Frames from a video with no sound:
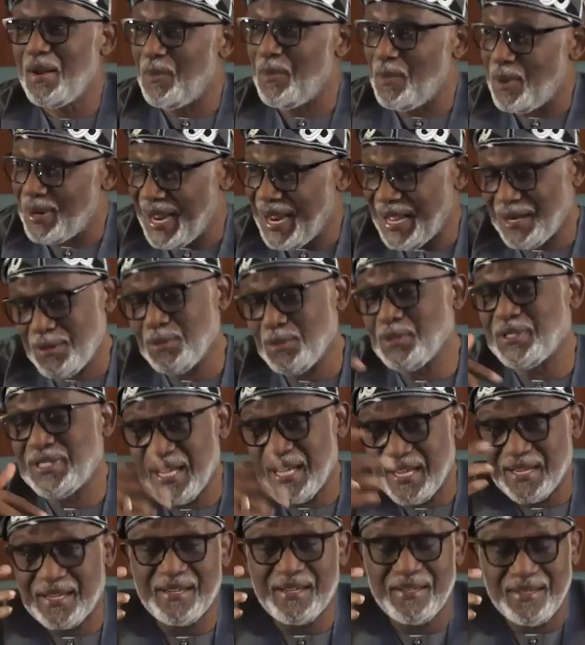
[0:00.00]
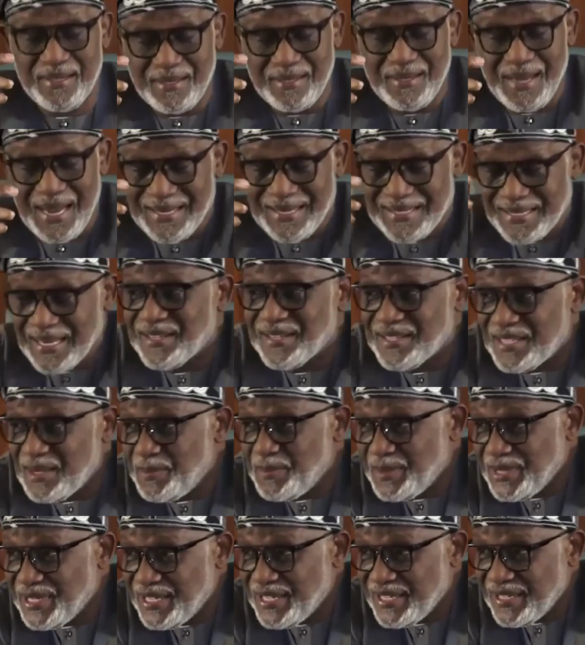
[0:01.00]
But I do take, I take C
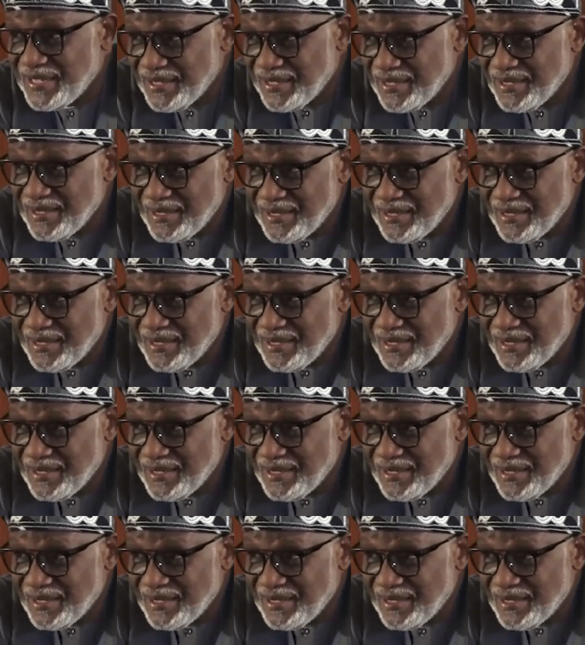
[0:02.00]
B D.